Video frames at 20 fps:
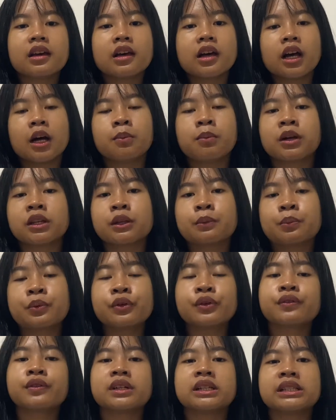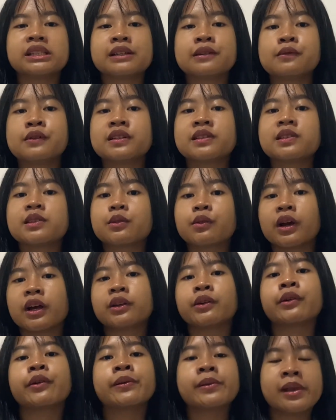about approval if it's right
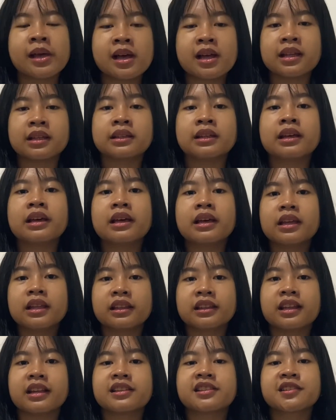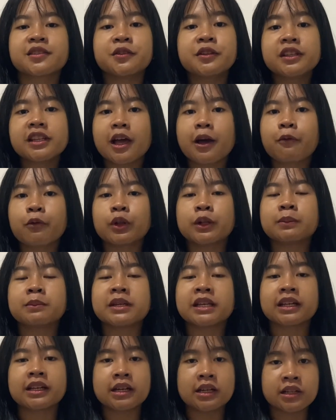or not that screen time will
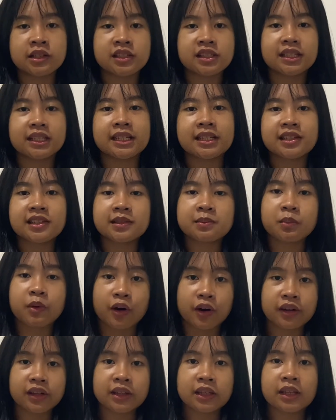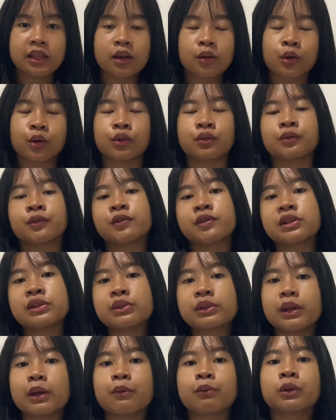make us less smart or screen
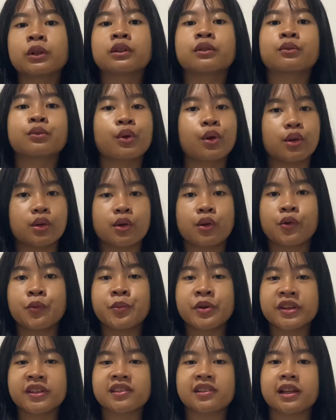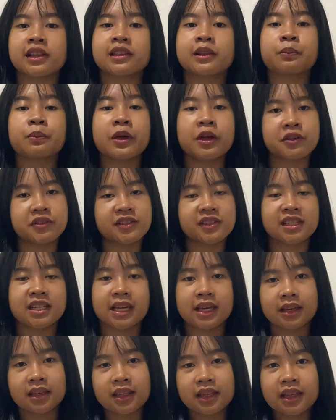time will rot our brains like the parents say.
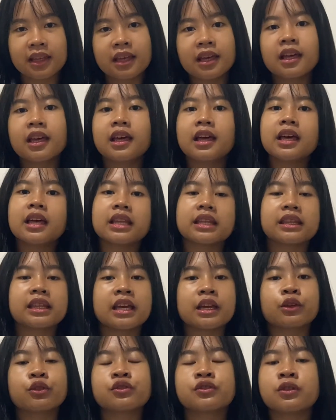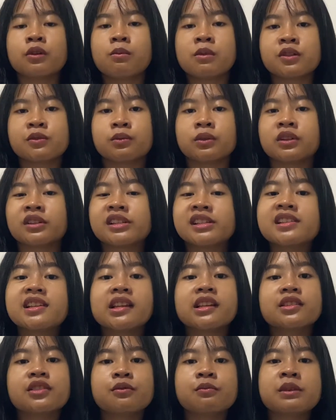Thank you so much for
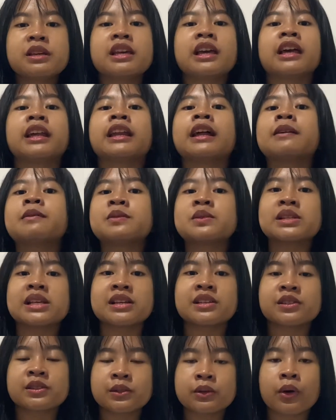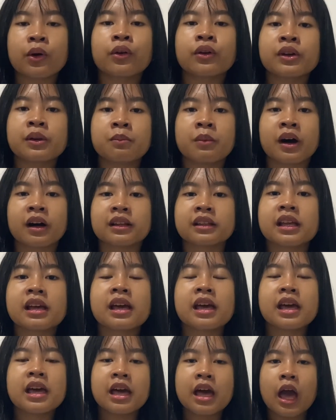listening to me, and I'm so sorry about
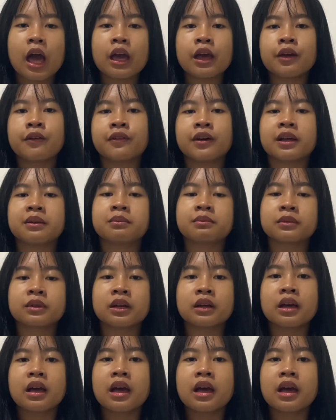if I'm